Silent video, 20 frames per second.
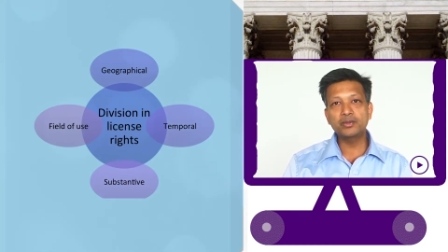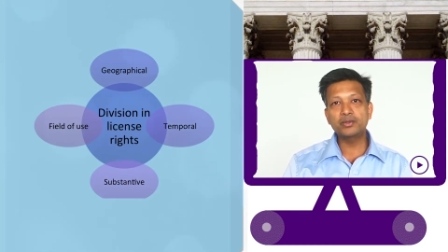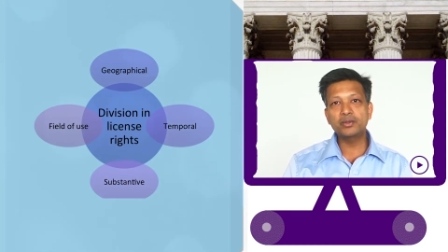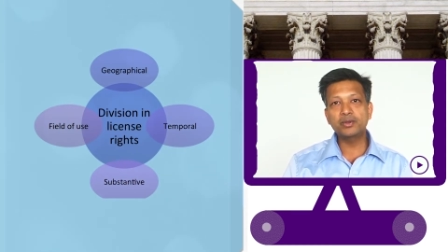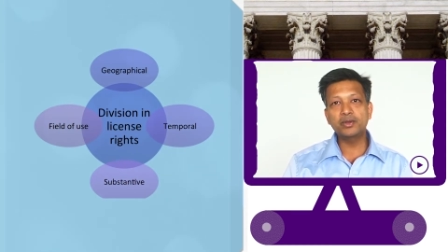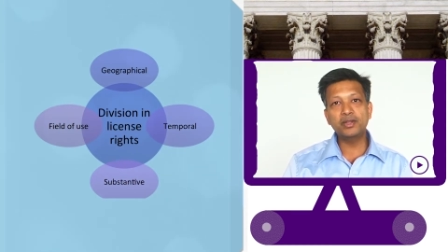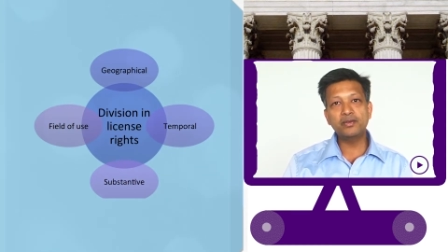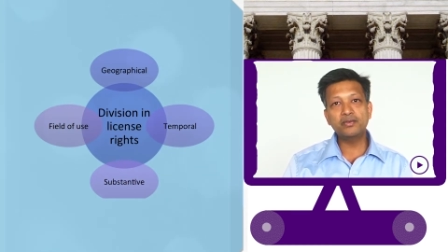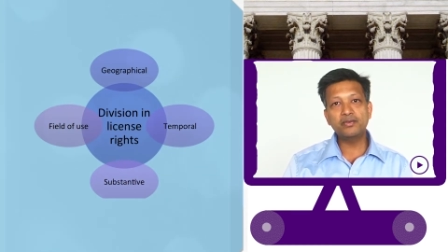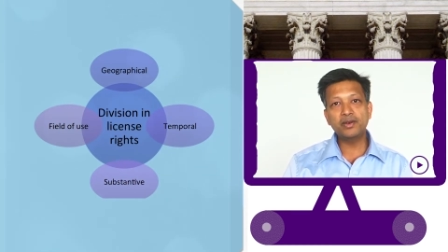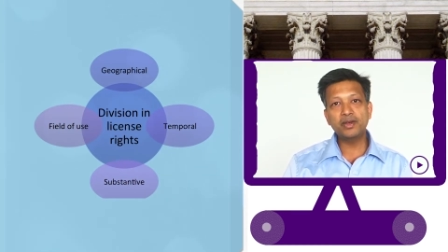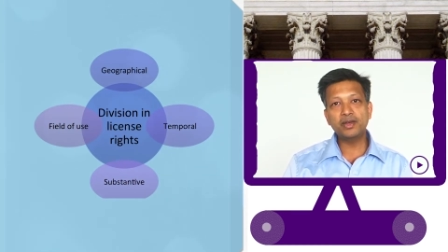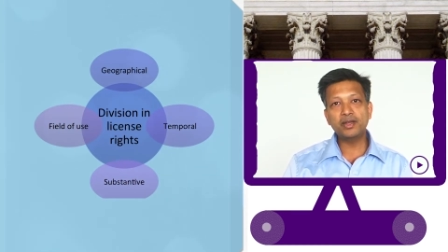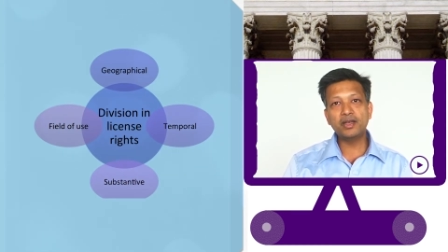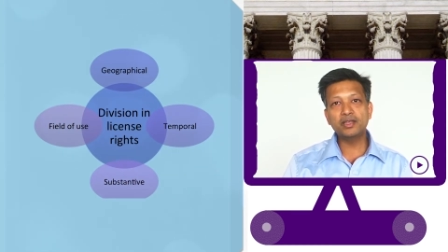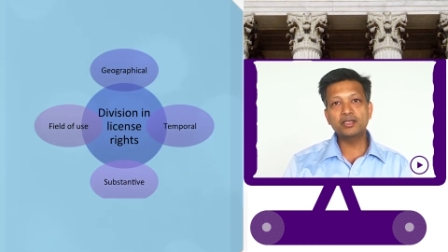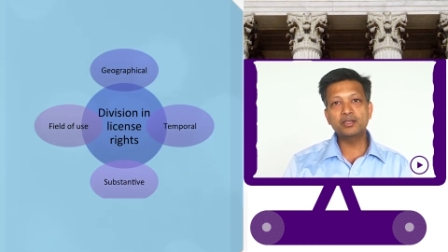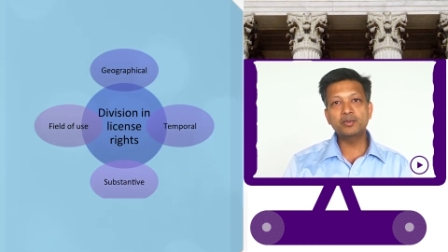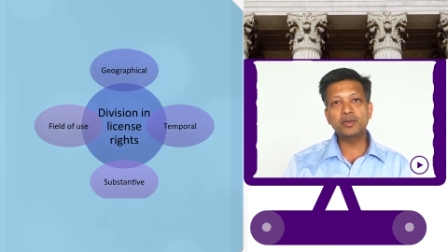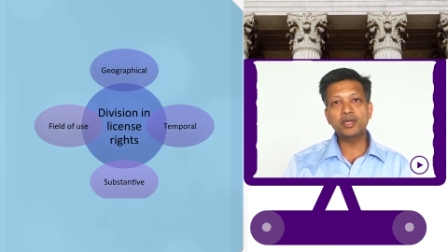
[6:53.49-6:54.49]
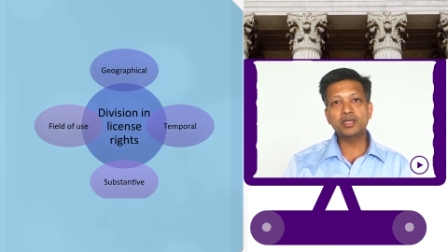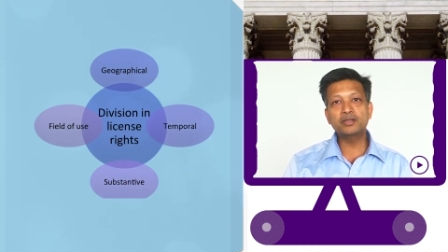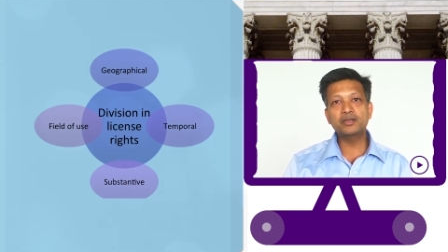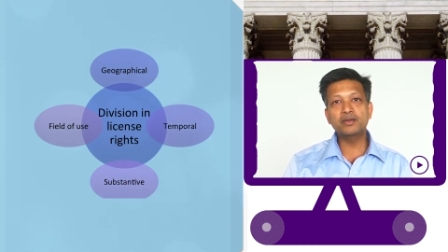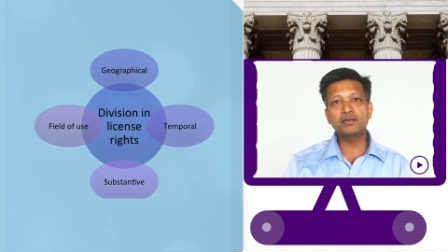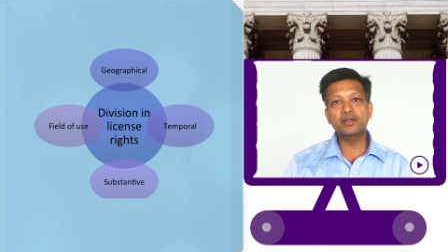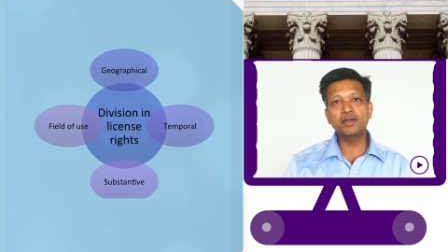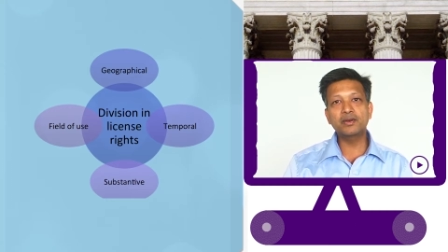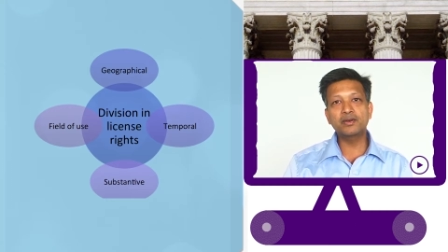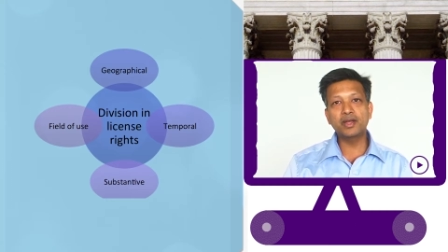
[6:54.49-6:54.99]
So, different aspects
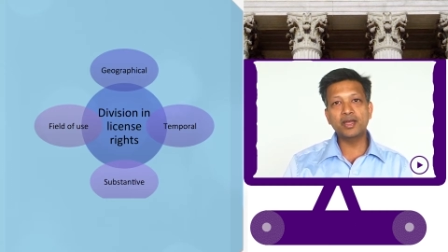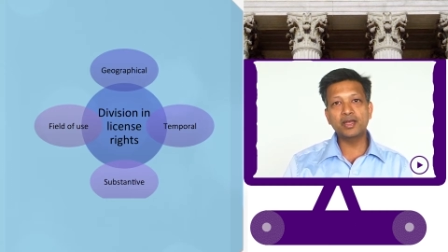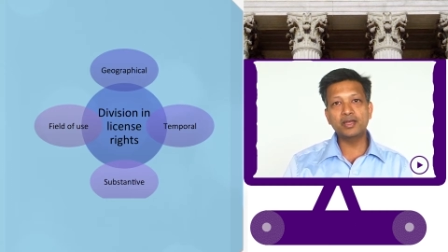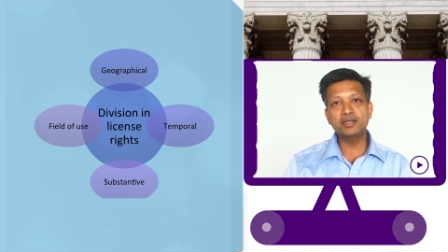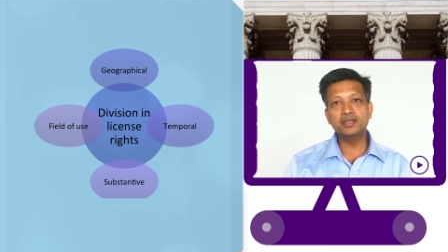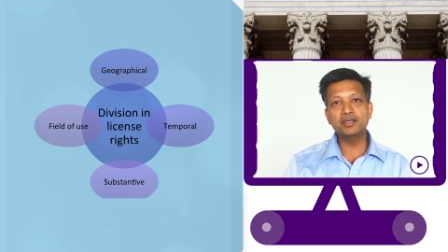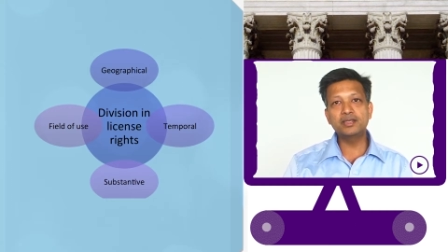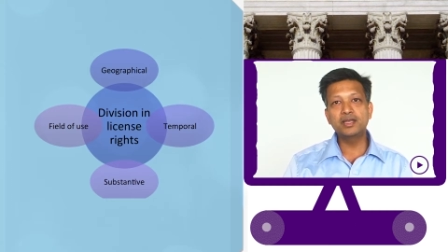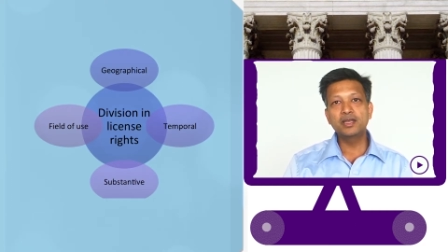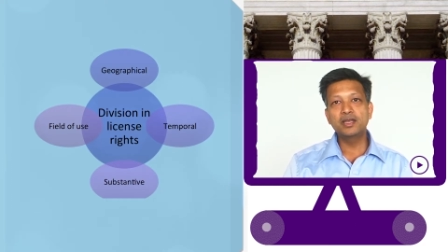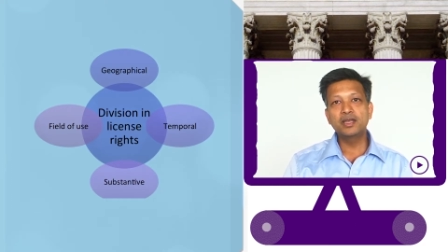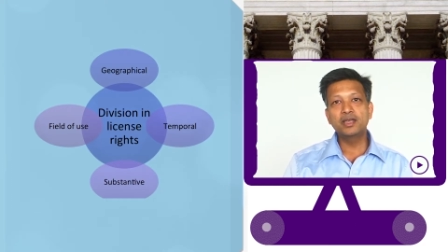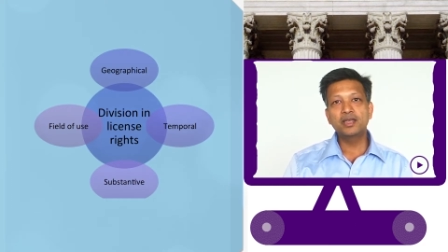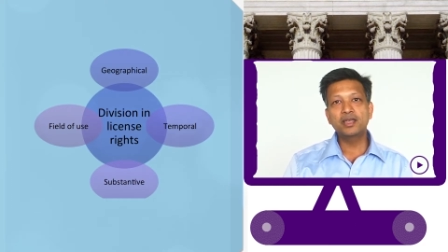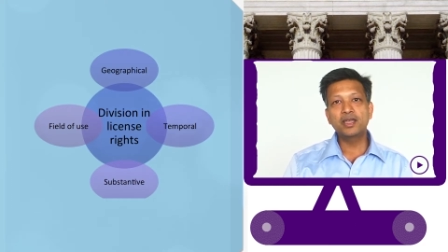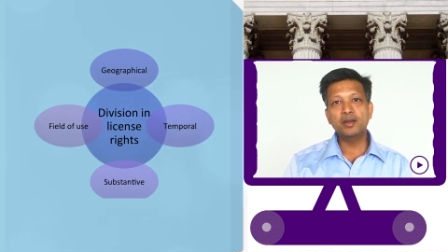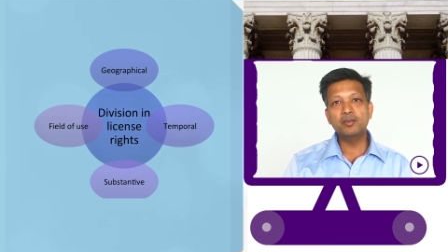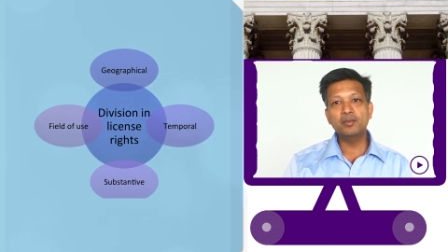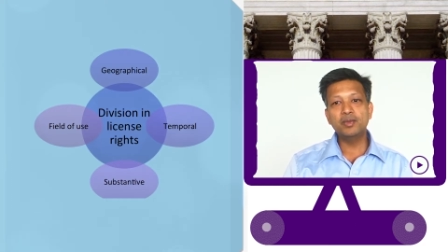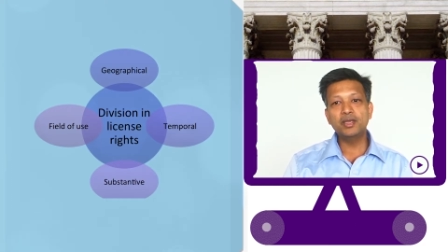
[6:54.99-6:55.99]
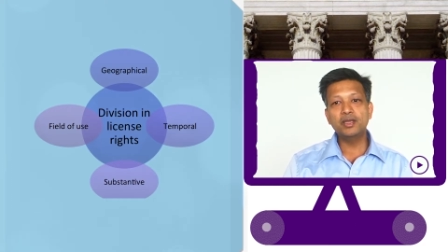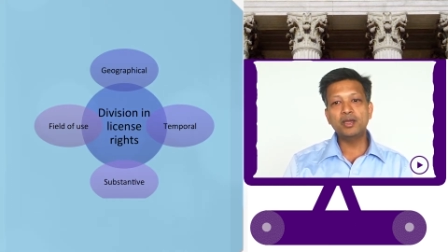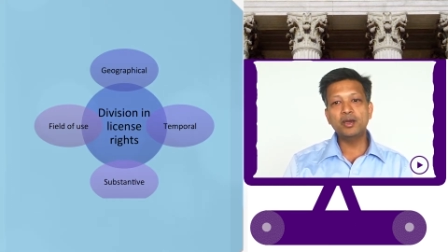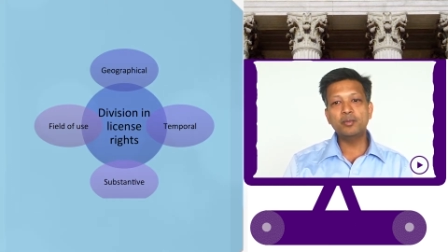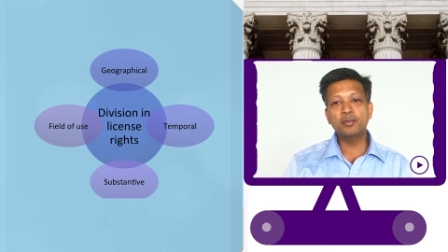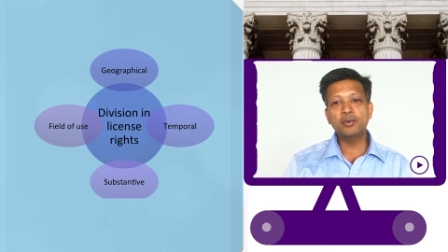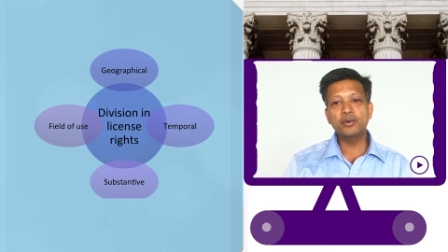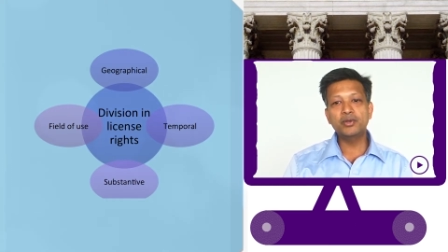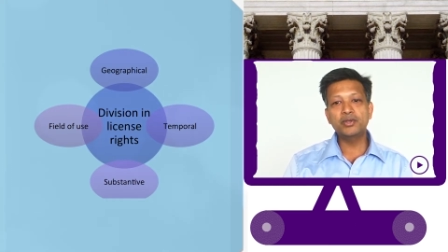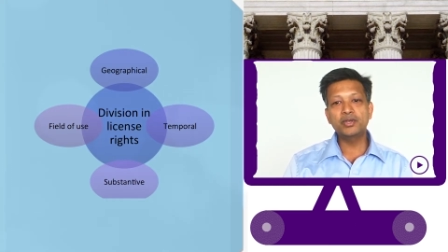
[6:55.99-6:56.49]
of the rights can be
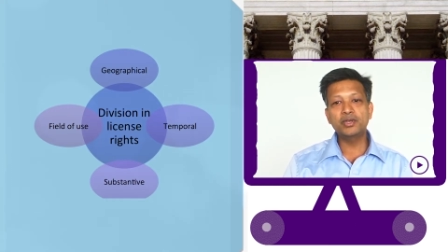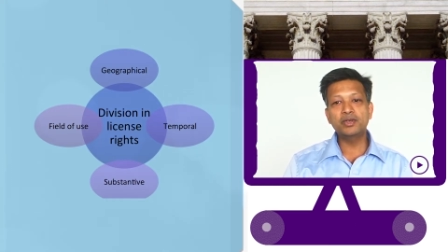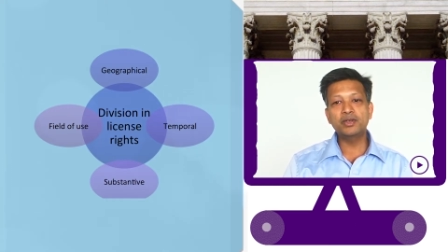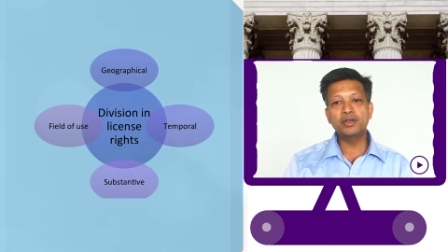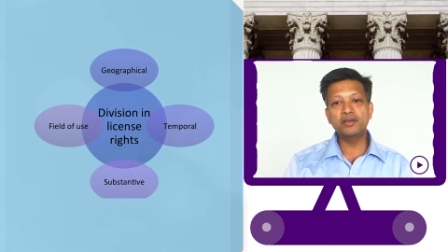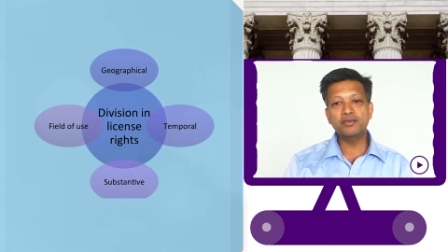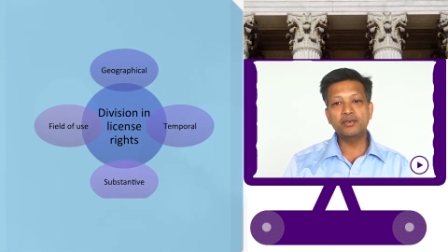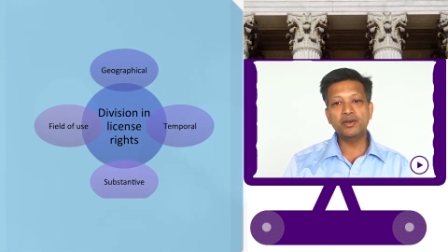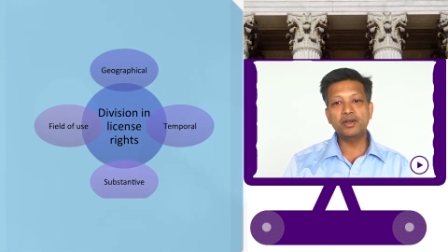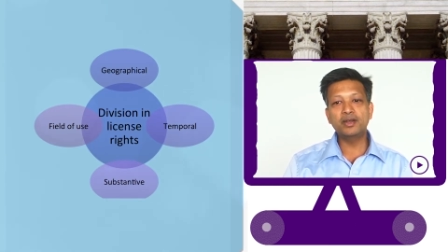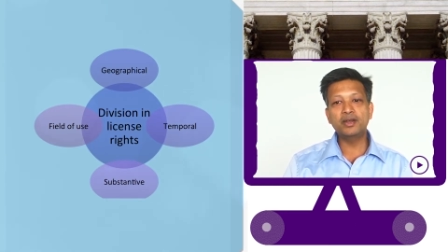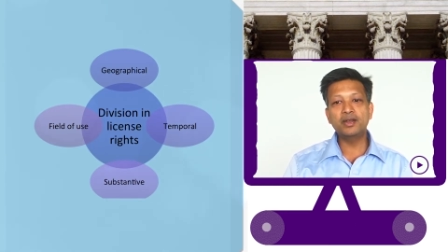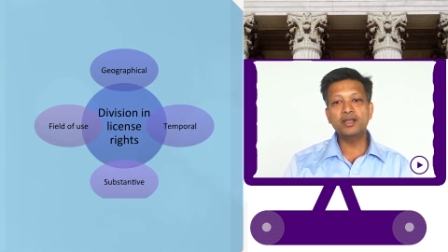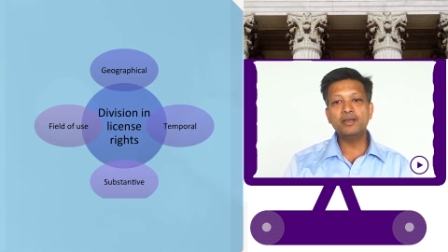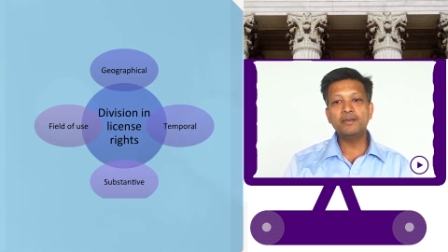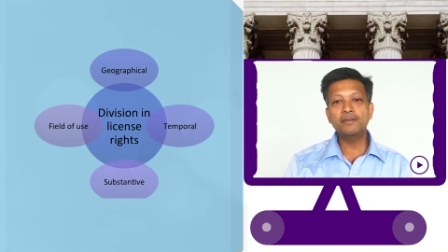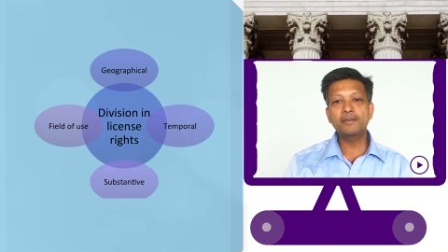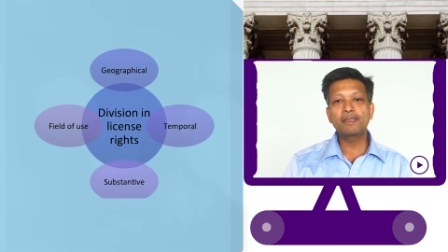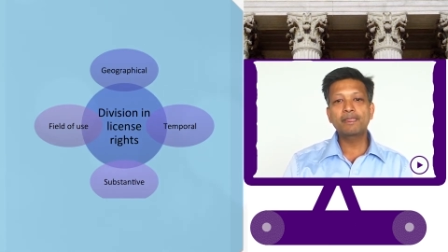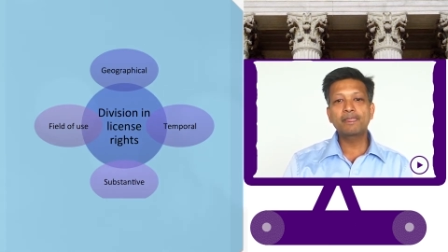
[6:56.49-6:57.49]
apportioned differently.